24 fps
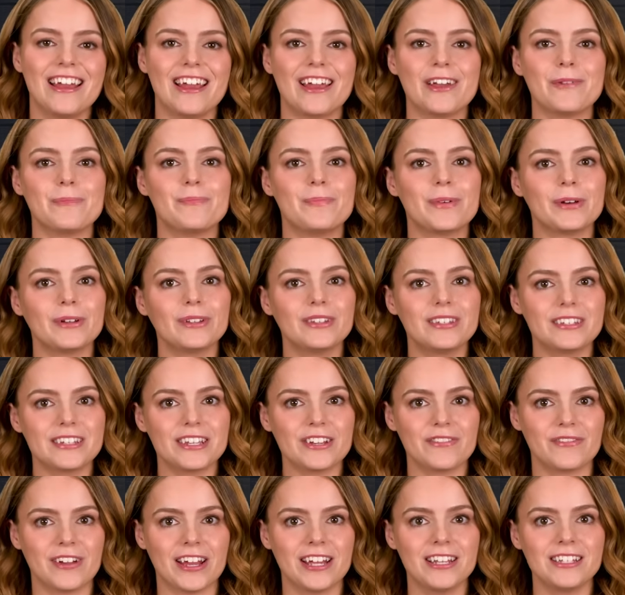it builds
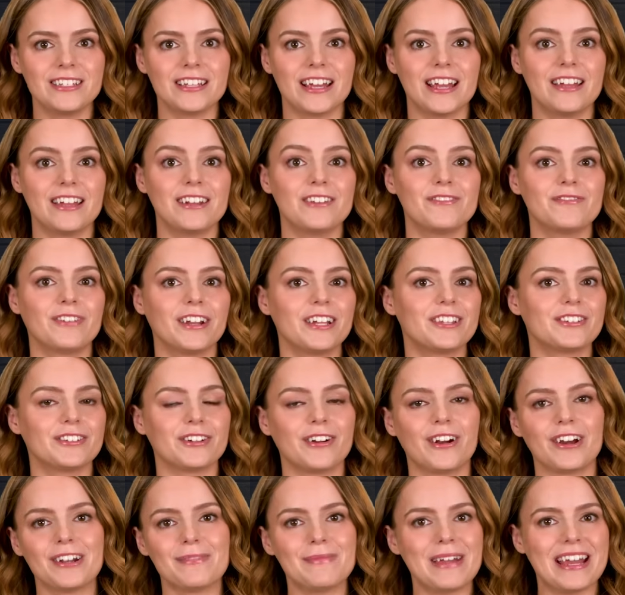the event and invites
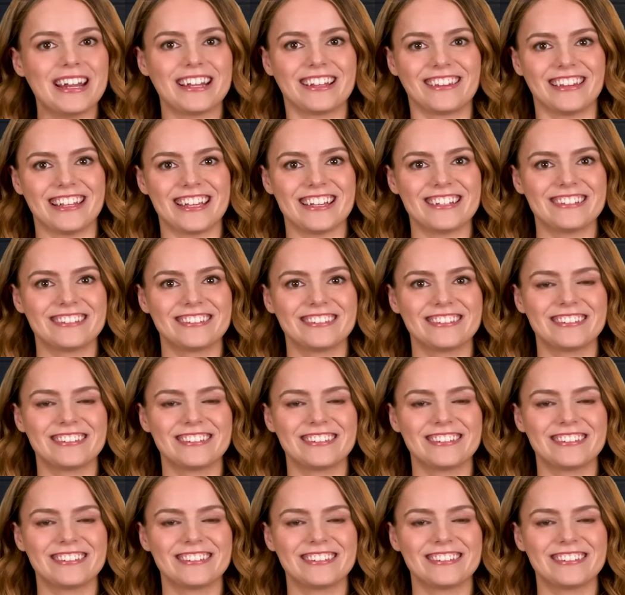her automatically.